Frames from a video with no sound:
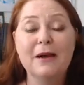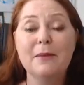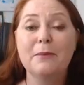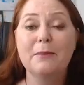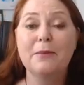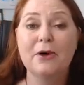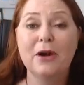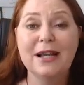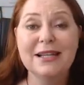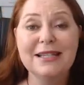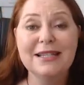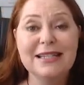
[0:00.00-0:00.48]

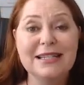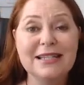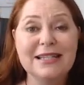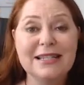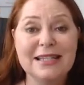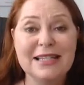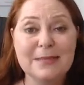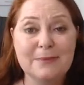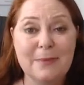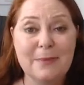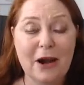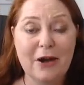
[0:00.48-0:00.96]
pricing
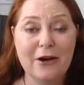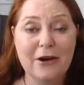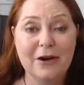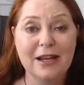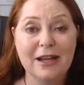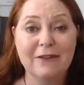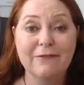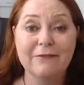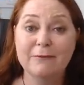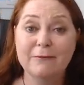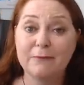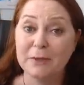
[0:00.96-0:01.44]

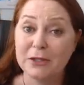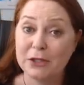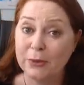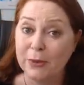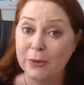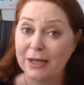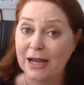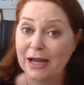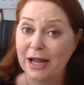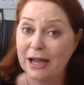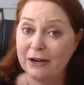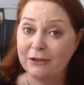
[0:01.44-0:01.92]
disparity
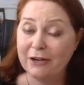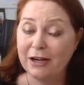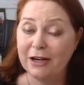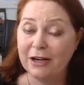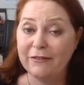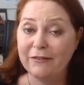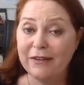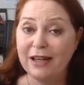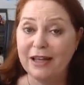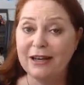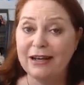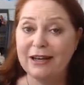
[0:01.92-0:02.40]
between
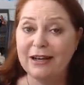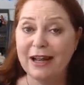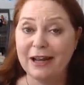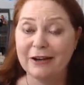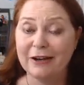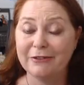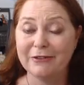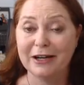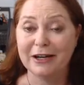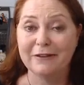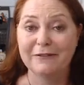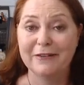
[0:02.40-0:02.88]
unrenovated
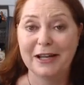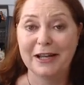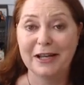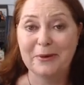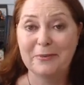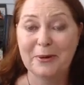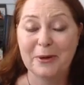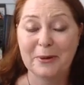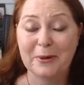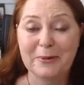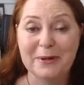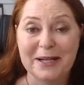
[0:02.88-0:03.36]
and
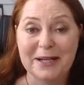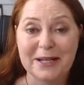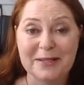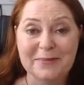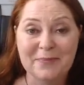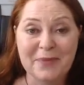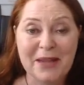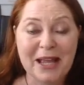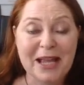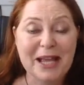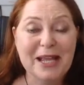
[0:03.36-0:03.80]
renovated properties.